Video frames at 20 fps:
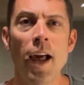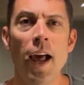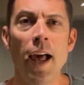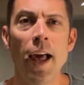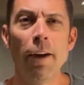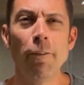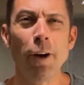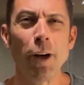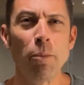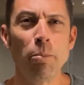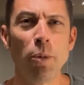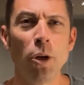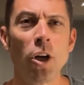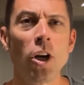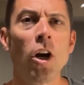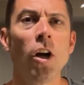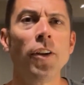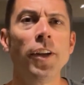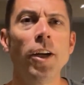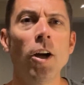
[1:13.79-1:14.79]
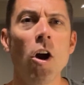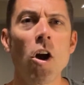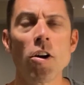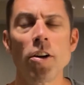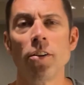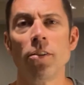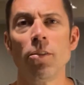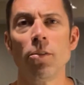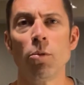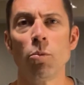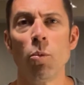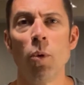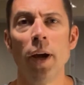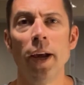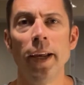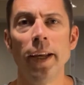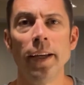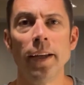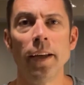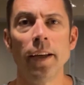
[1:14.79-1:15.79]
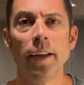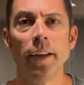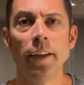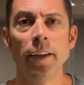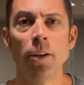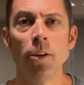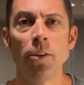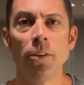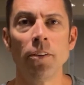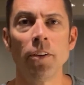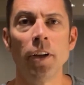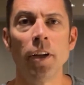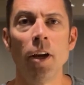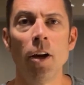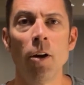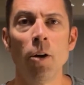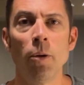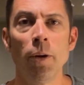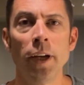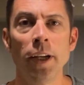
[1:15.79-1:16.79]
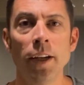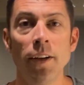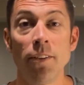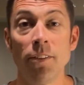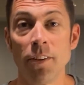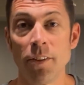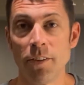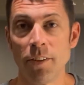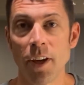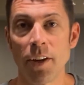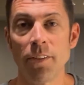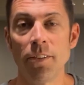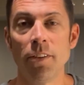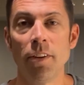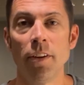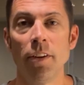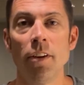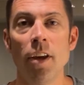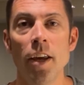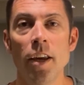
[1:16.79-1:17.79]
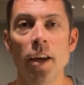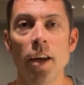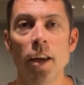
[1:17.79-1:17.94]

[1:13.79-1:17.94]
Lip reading: I read a book called The Artist's Way years ago, and it suggested